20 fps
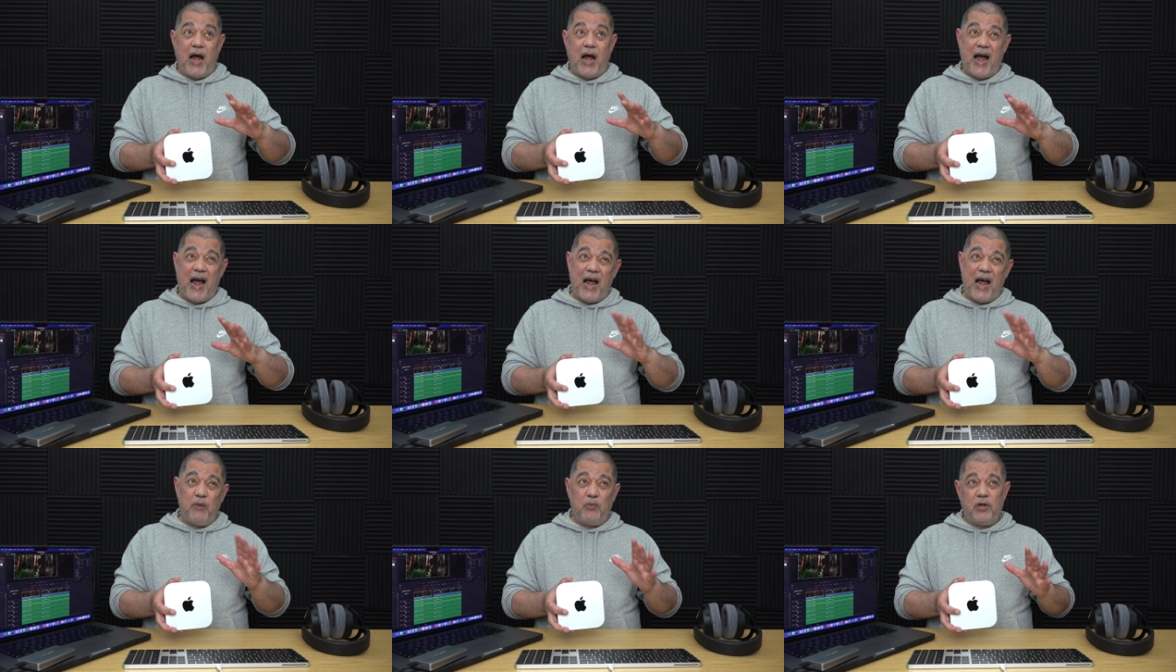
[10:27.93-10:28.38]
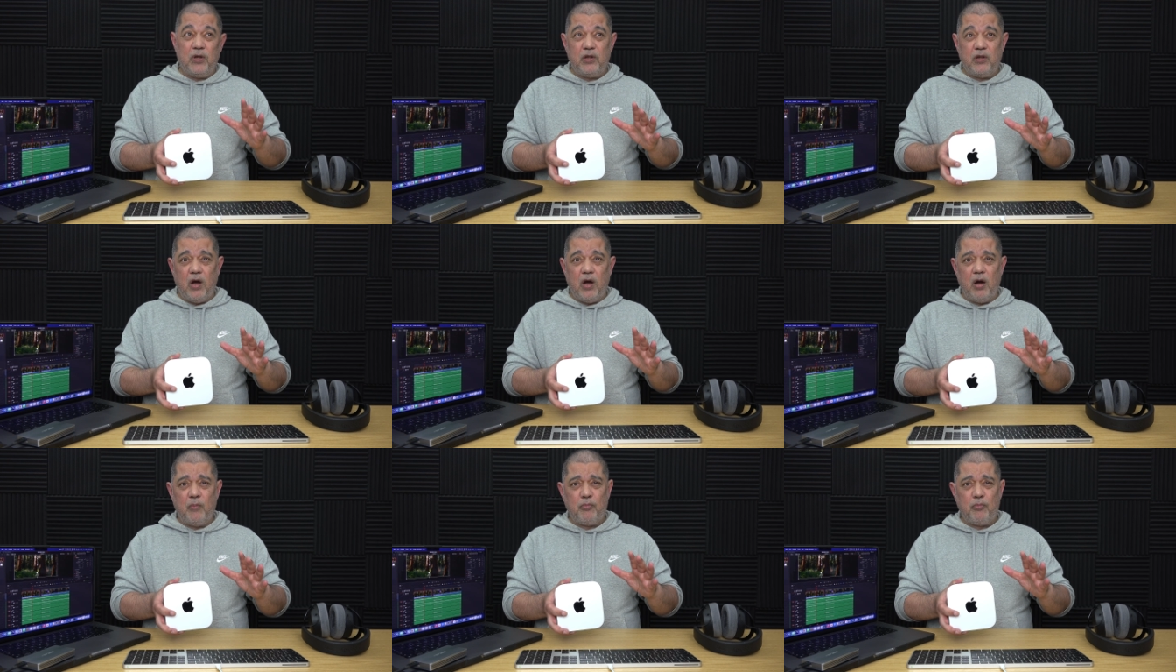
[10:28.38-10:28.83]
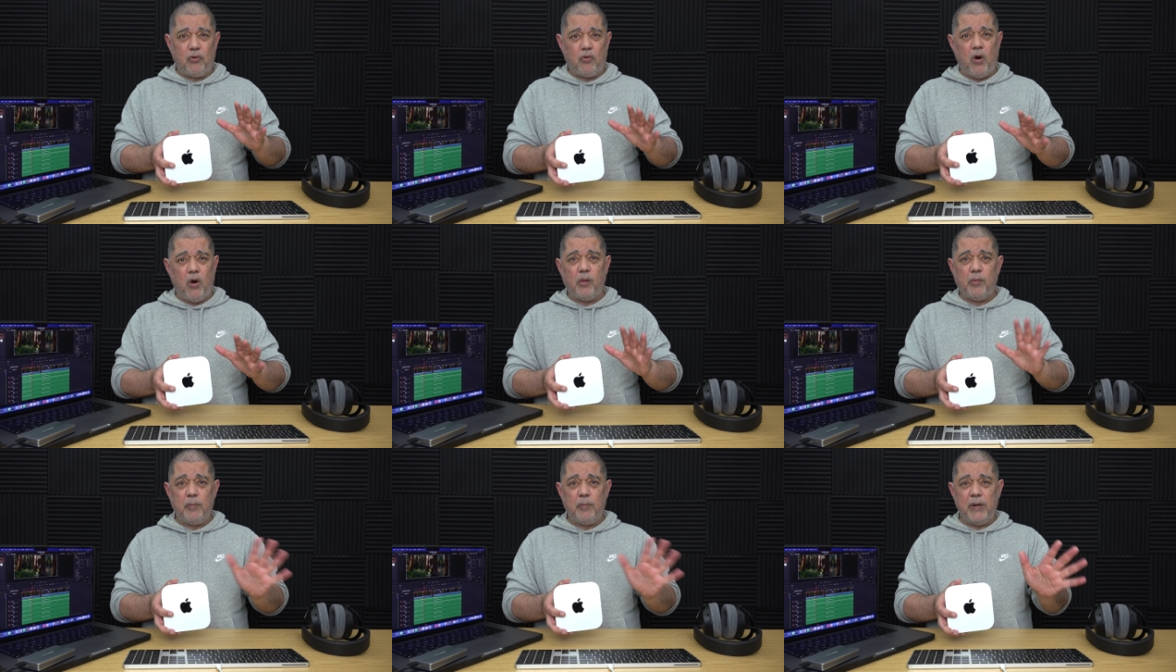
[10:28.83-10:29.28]
I would
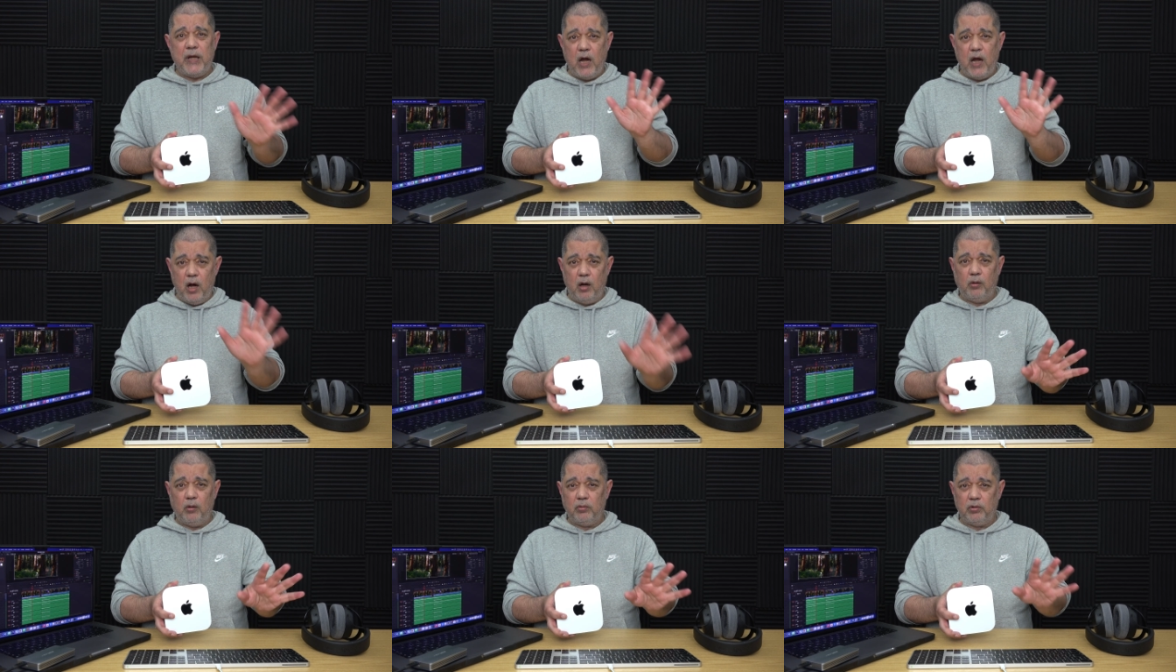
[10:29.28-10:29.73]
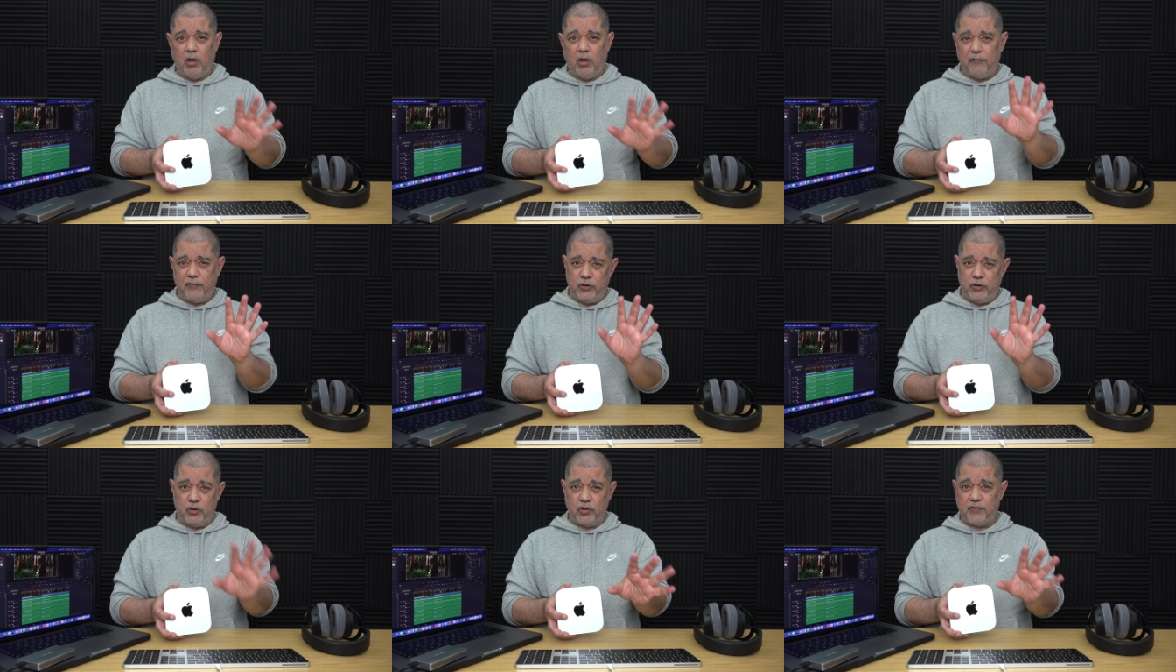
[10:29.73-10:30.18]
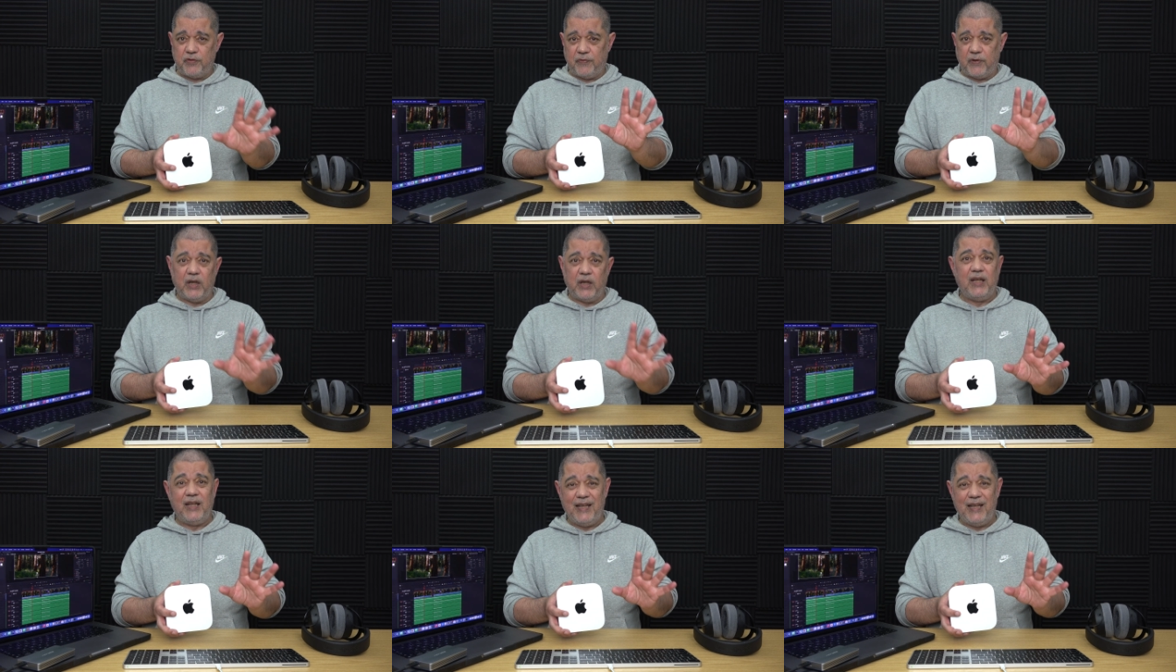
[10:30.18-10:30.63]
probably hold off just for
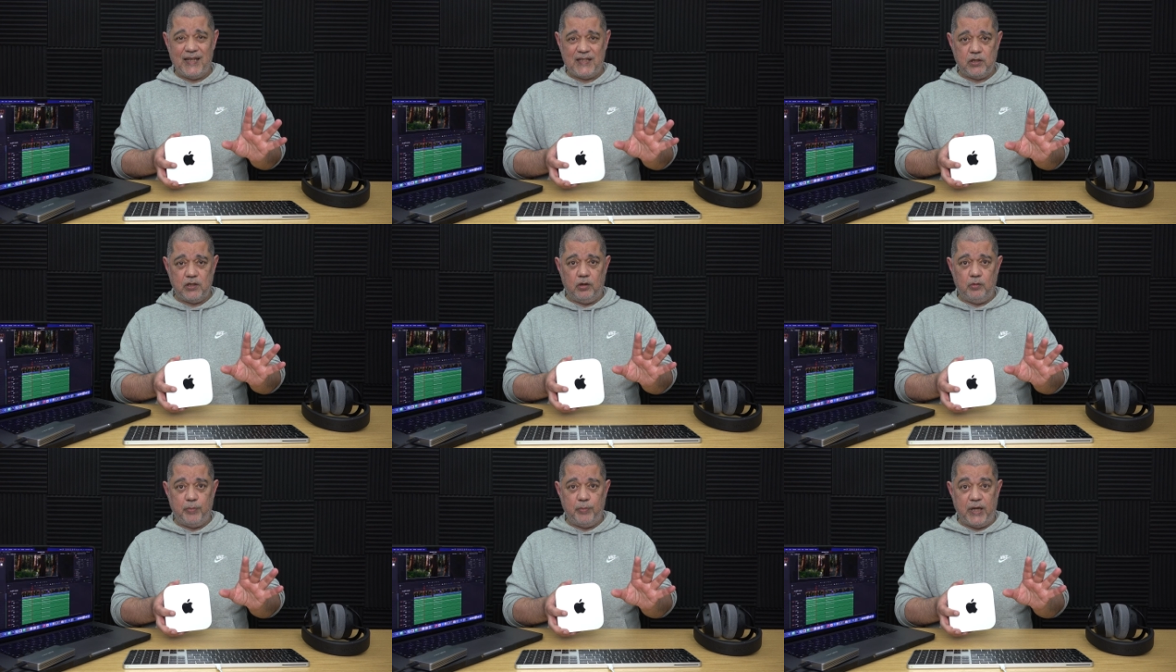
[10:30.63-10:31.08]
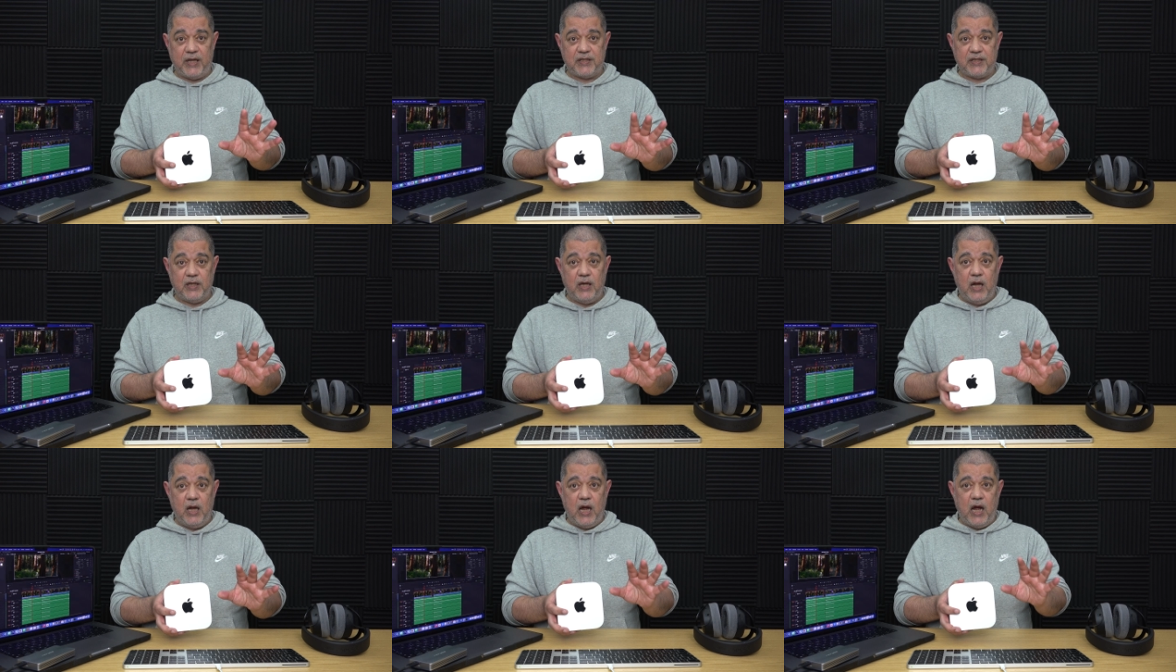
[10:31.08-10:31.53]
a little bit